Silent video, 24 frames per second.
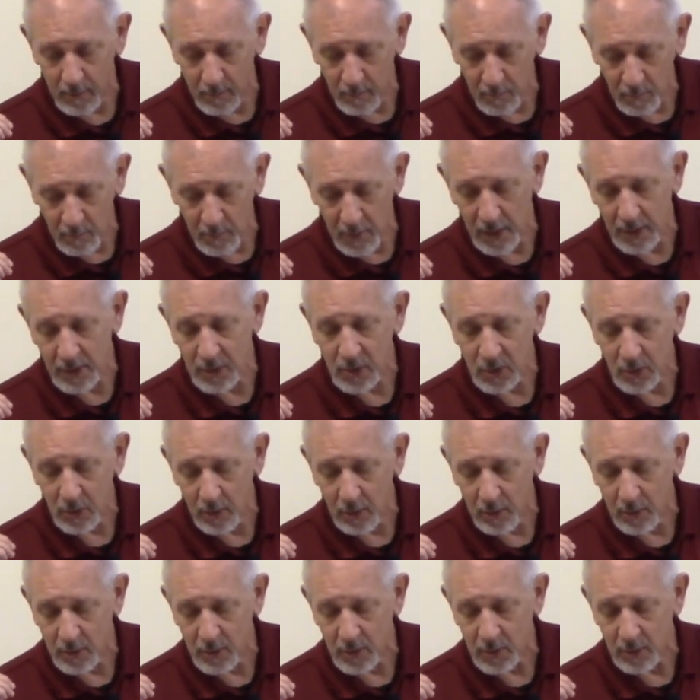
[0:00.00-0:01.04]

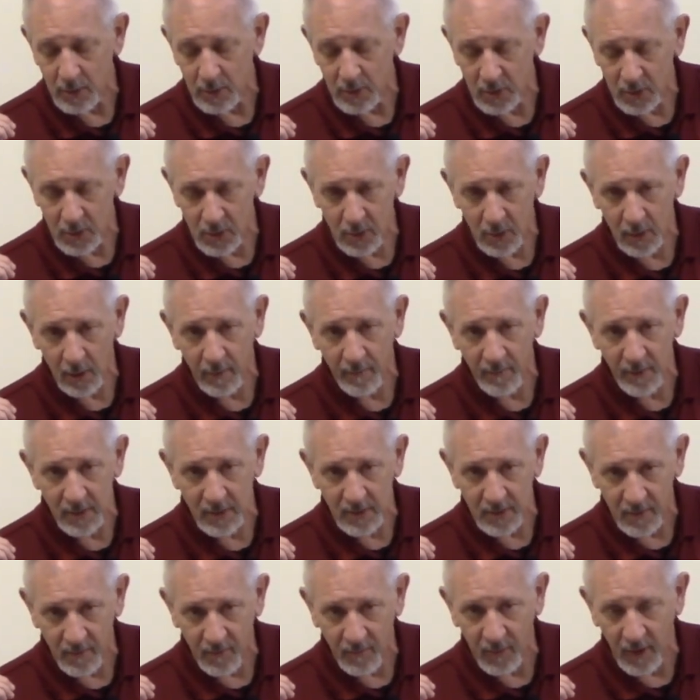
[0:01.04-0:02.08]
ministers,
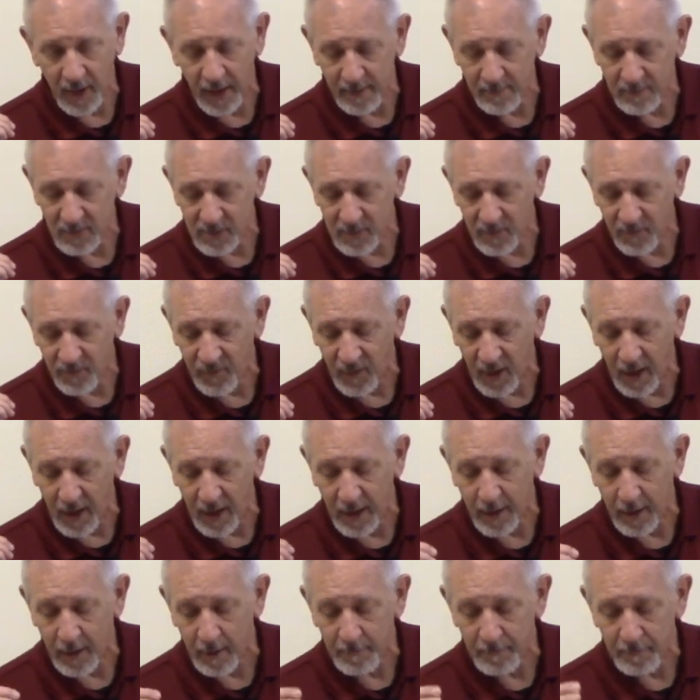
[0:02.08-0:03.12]
servants of flames of
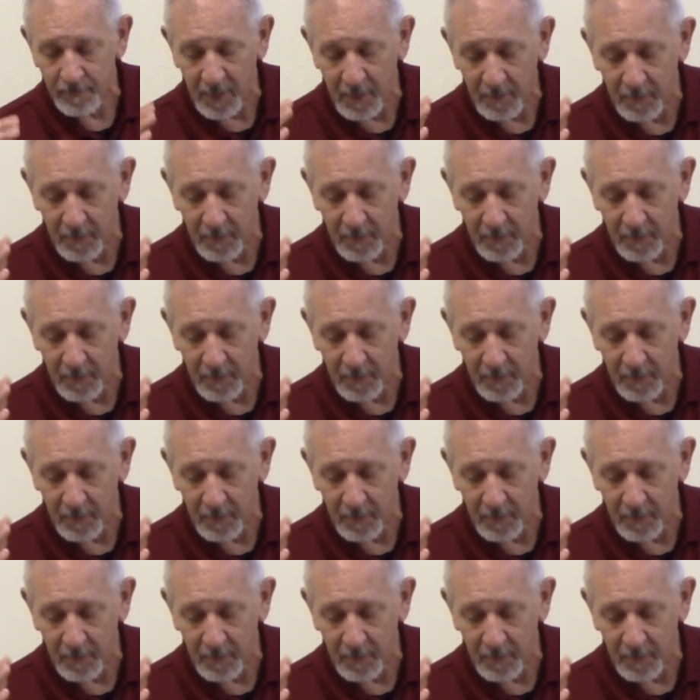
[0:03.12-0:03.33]
fire,